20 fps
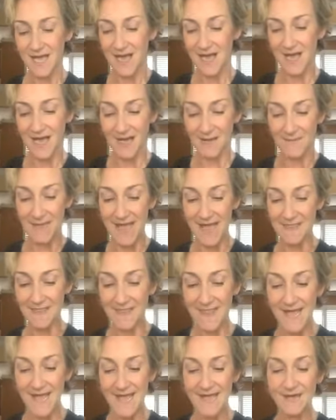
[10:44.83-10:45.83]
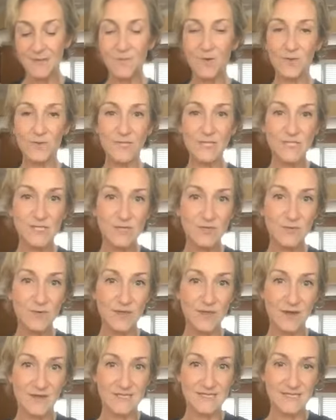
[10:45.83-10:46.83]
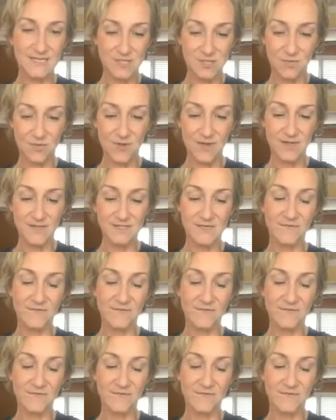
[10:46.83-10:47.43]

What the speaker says: And then what we do with our essential oils,